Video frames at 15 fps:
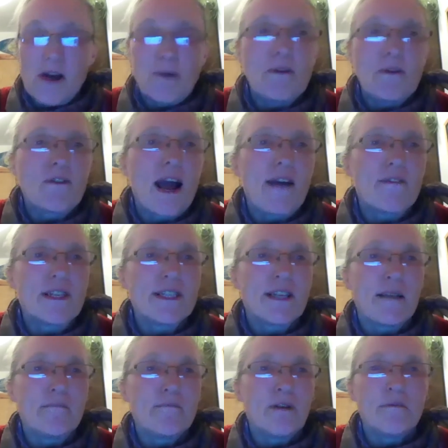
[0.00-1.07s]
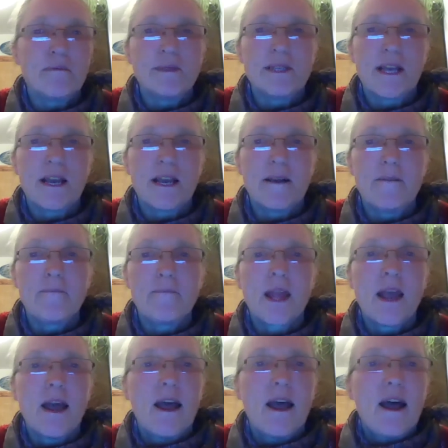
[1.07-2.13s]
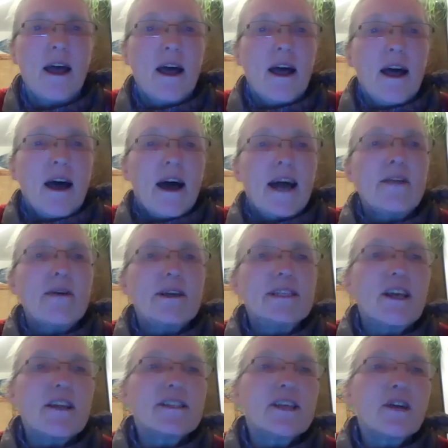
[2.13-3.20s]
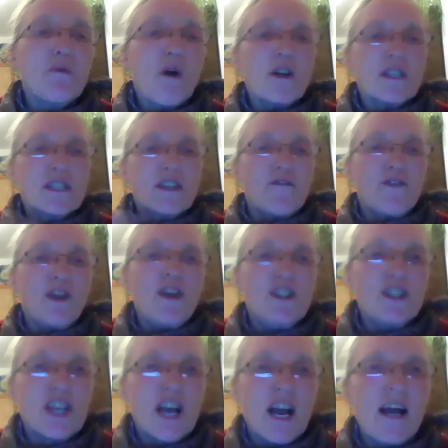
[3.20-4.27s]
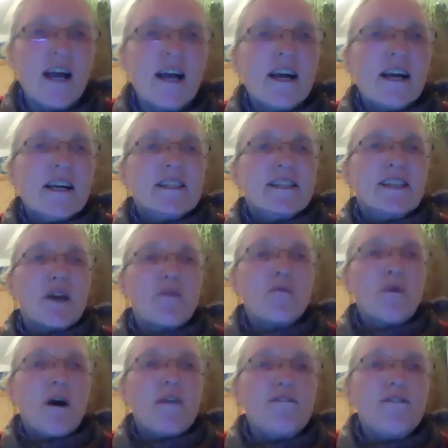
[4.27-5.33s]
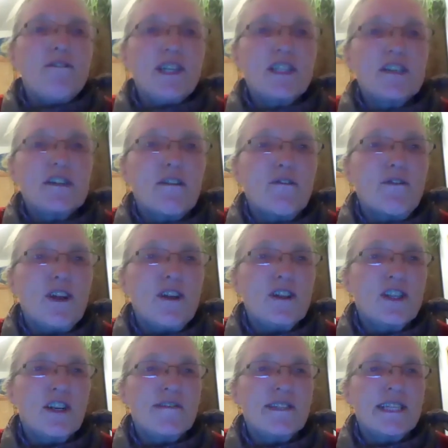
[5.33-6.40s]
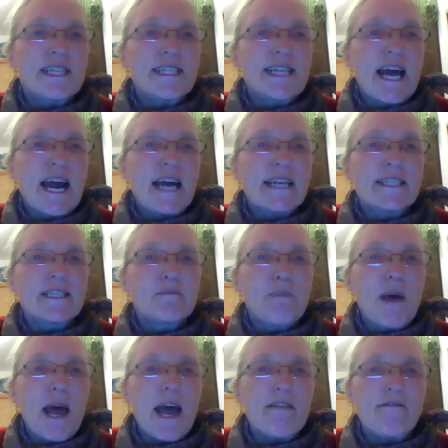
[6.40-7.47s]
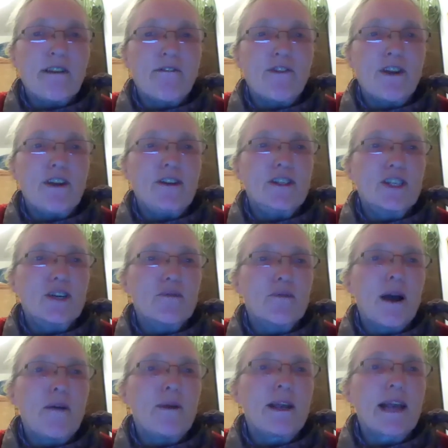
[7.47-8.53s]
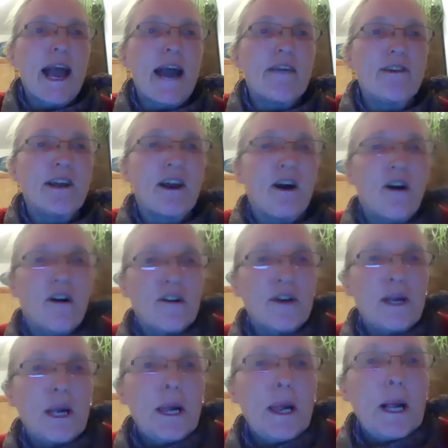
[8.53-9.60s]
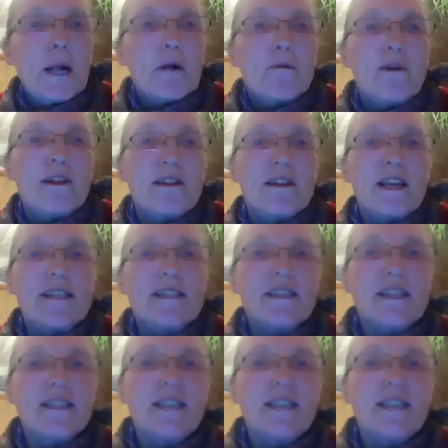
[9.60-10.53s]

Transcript: that uh, we have the same problems here. Anyway, so, so watch the future. So one vision of the future is this land sparing future where we carry on with this